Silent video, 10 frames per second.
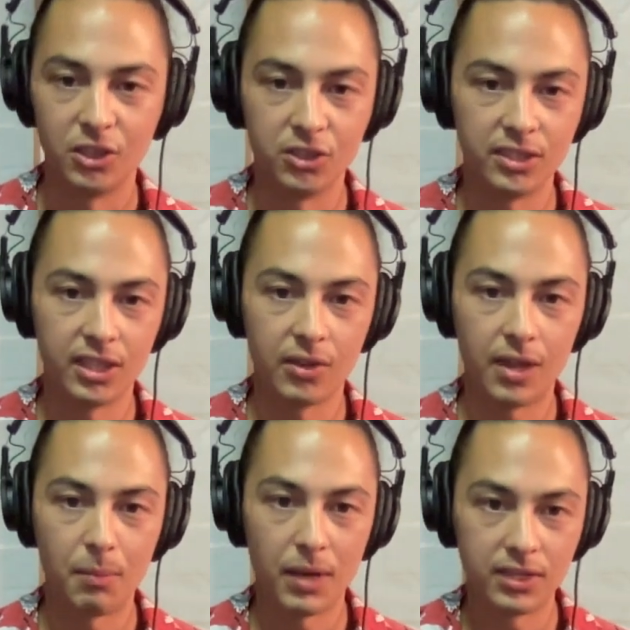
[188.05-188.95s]
You see
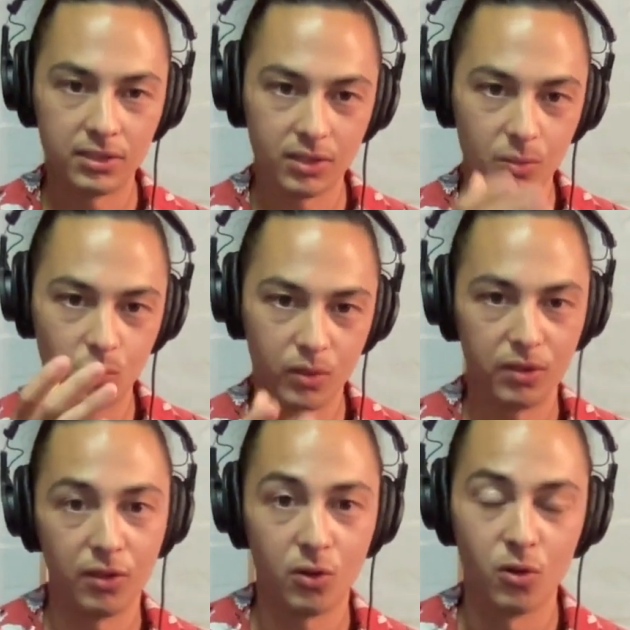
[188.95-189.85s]
how that matches up
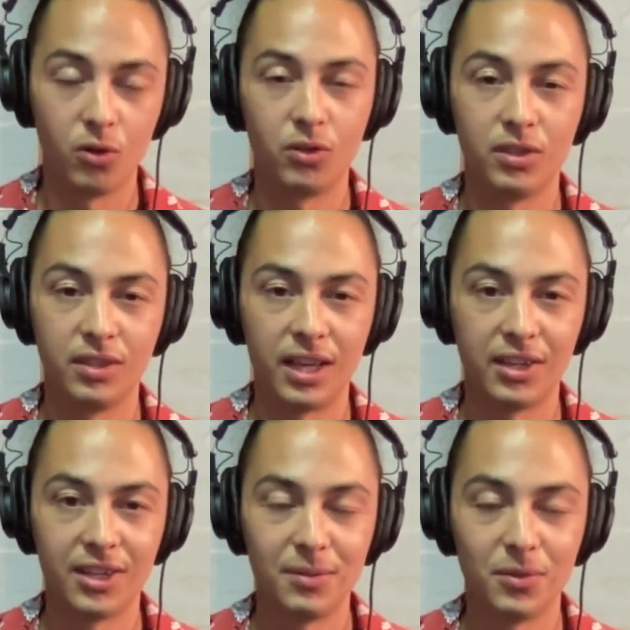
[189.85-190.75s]
with the chord
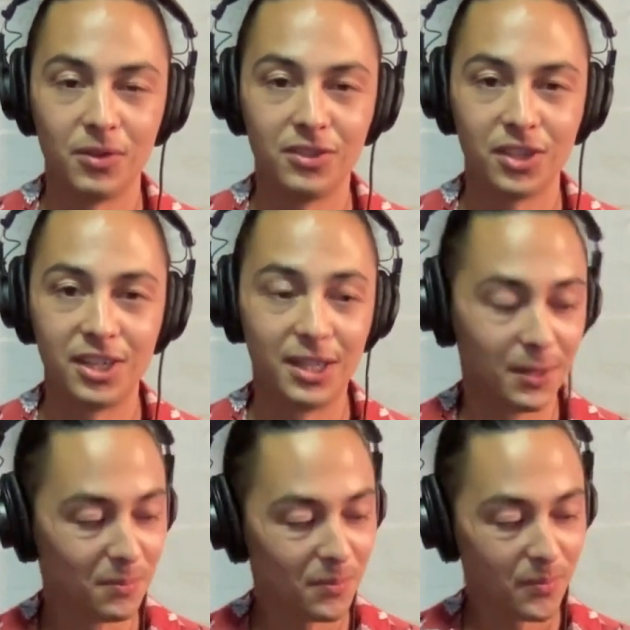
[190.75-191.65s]
diagram on the screen?
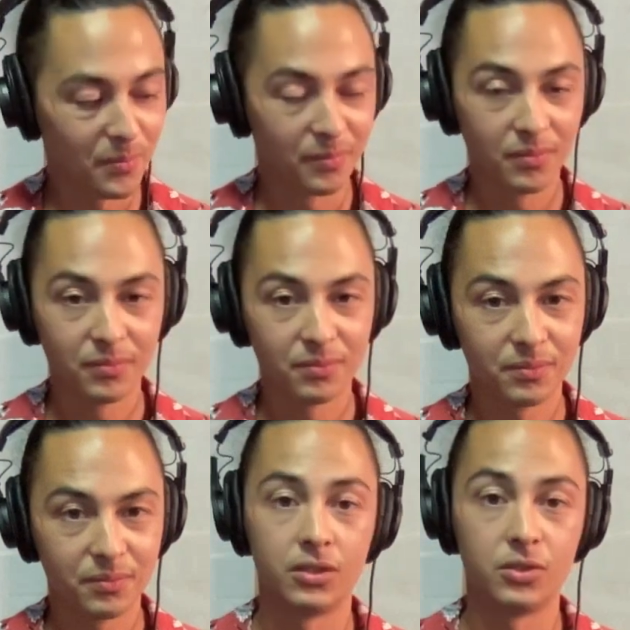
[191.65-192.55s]

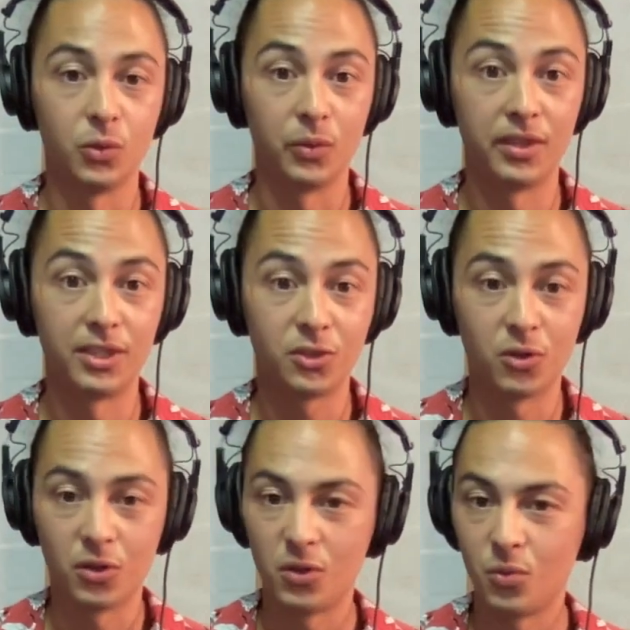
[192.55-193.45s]
So with this
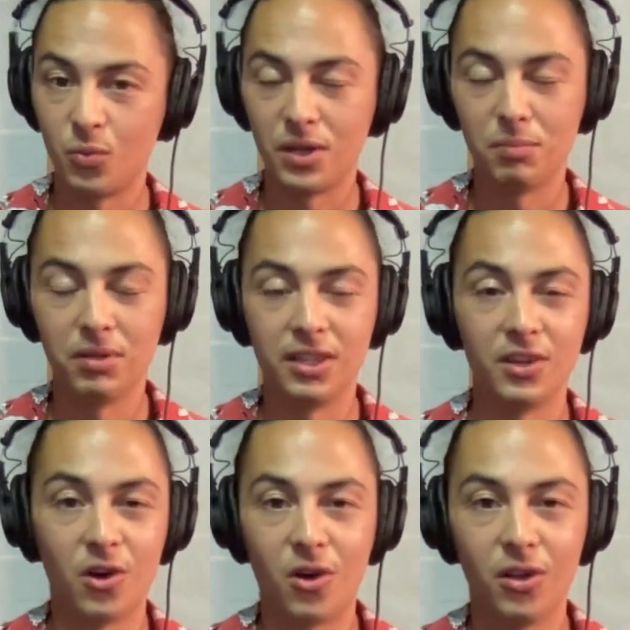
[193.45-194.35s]
chord we can
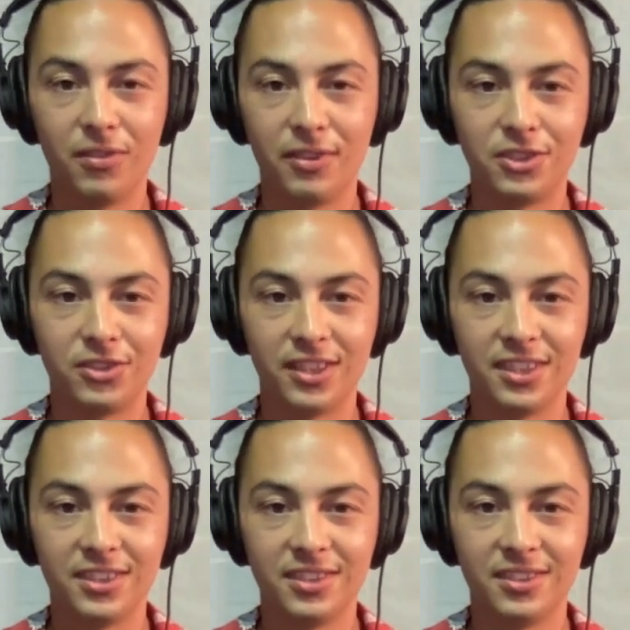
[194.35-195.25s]
play all of the
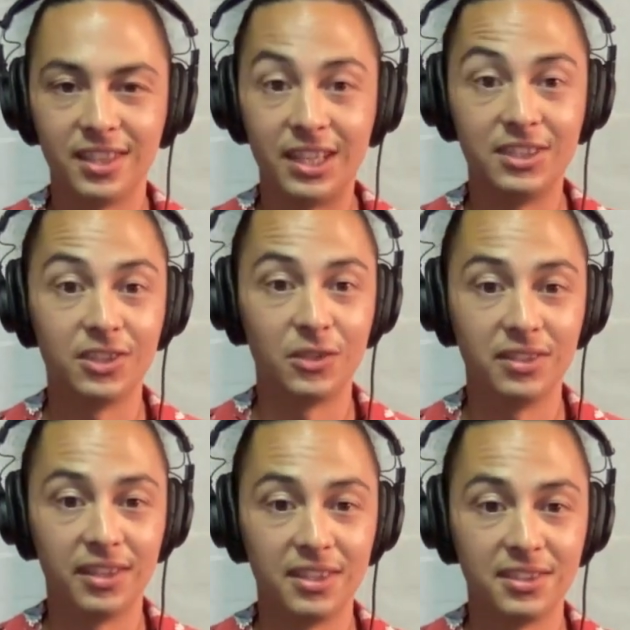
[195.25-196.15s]
strings and it
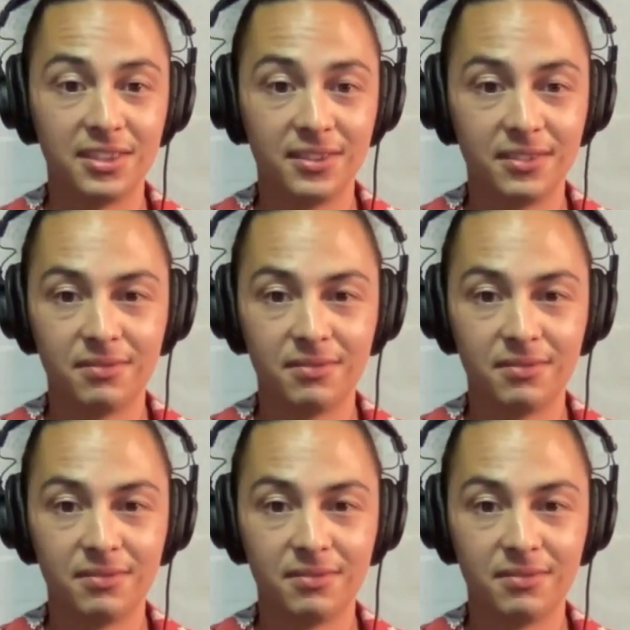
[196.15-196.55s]
sounds like this.